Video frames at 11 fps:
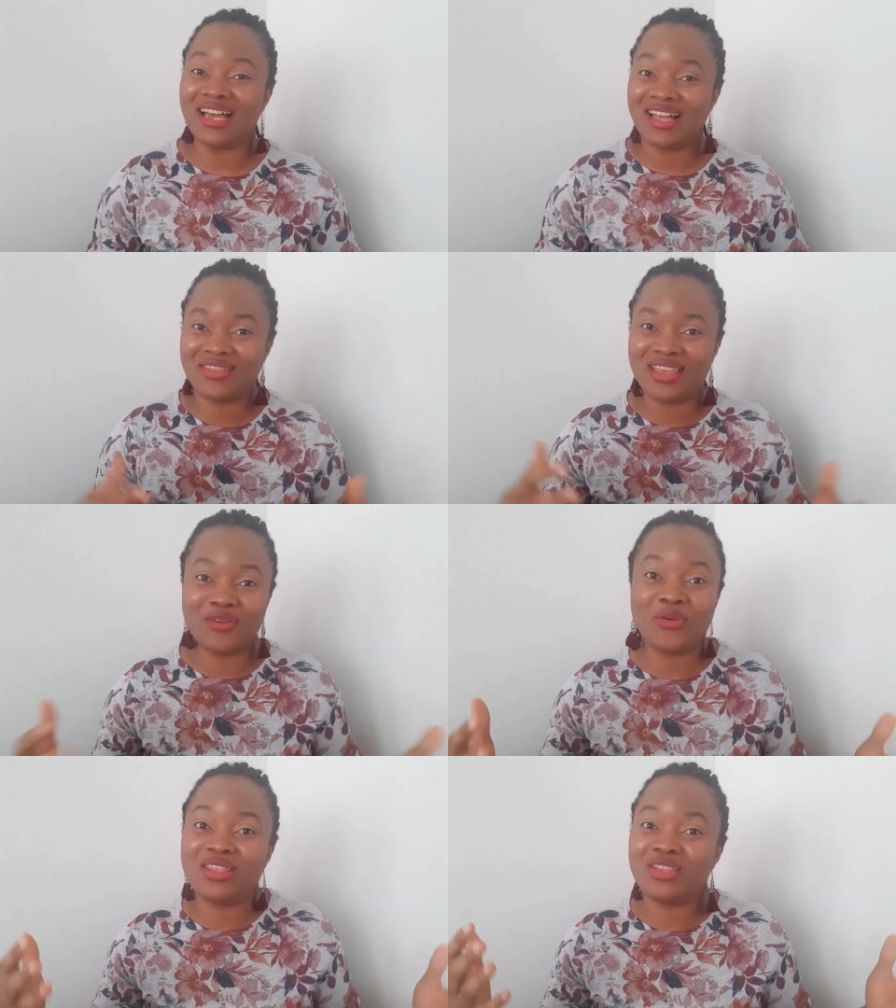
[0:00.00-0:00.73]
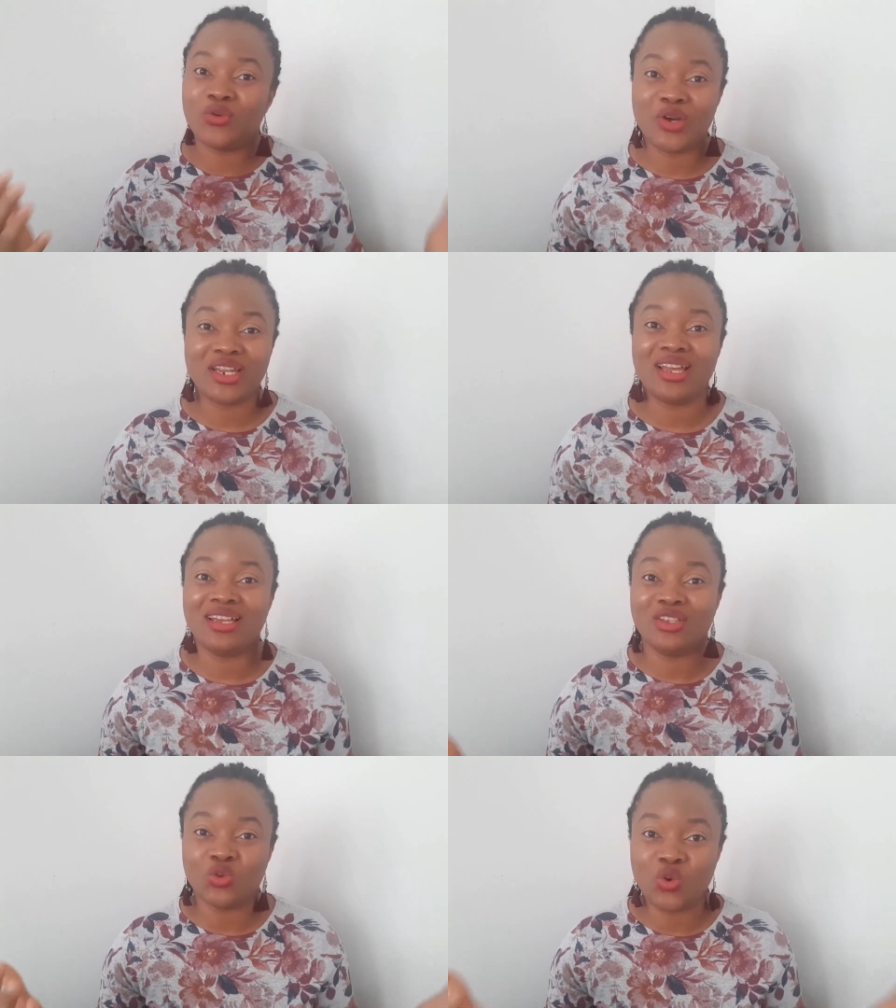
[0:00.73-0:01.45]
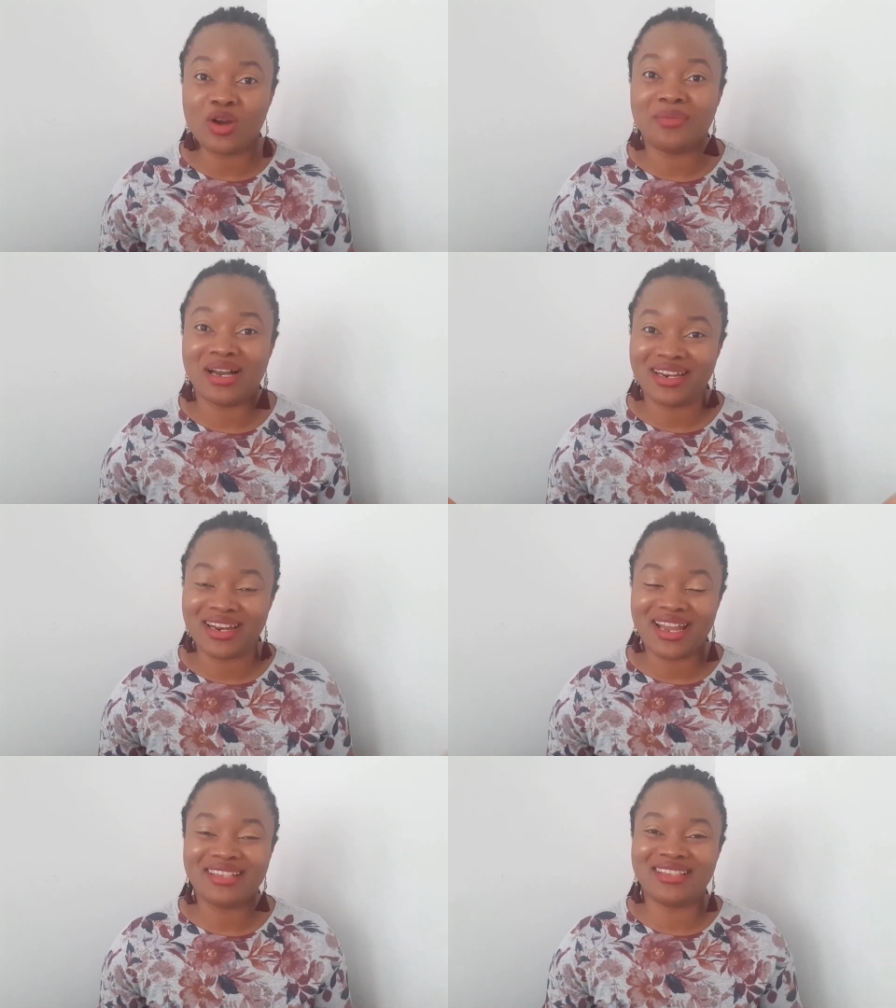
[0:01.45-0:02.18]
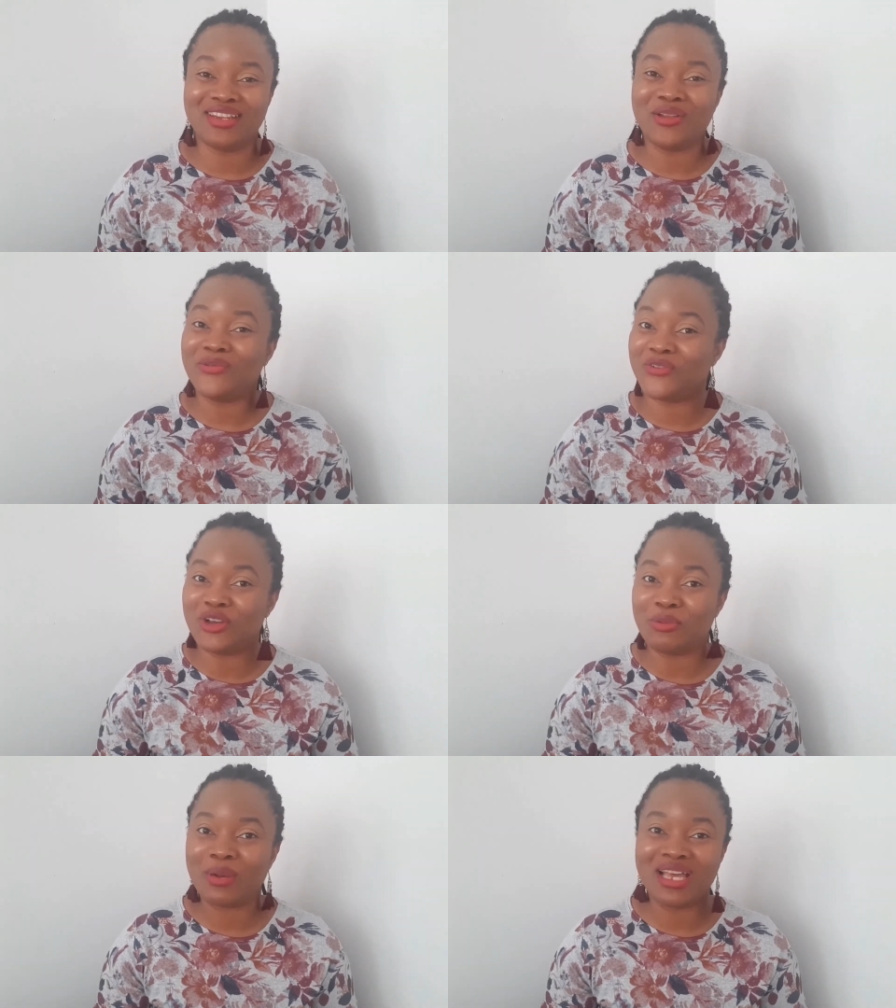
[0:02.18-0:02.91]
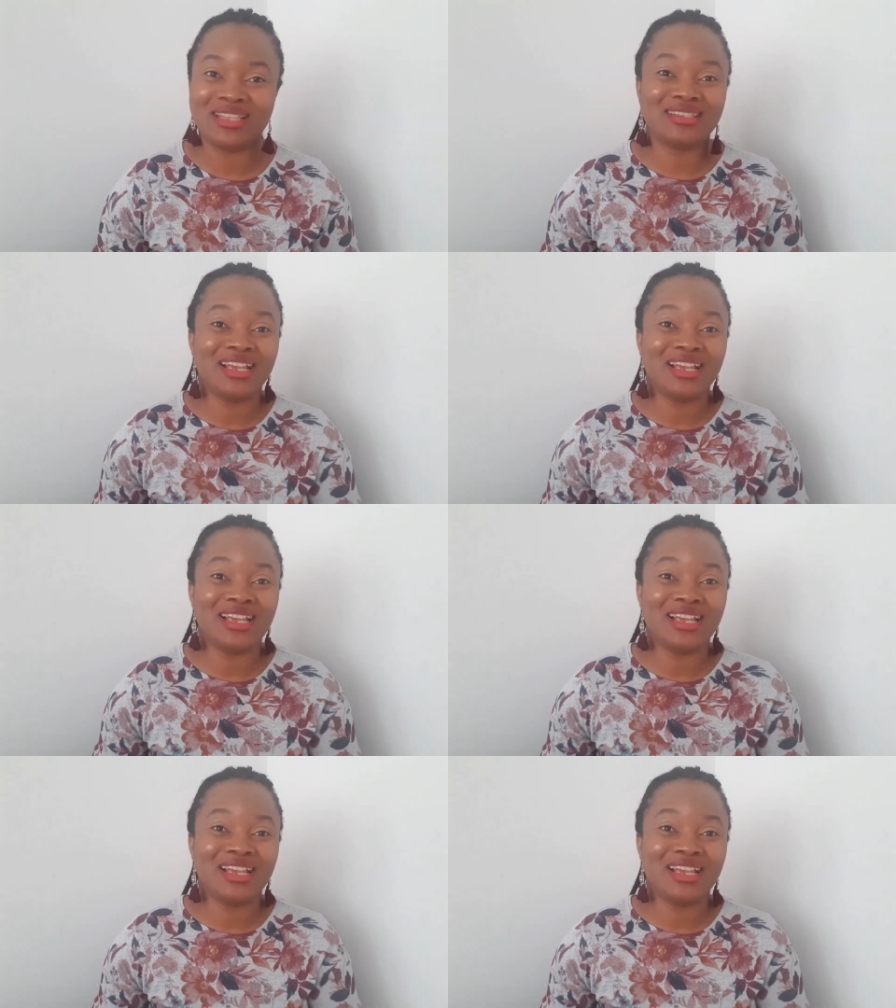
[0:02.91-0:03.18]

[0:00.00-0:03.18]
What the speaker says: And then when the weather is warm and nice enough for your plants,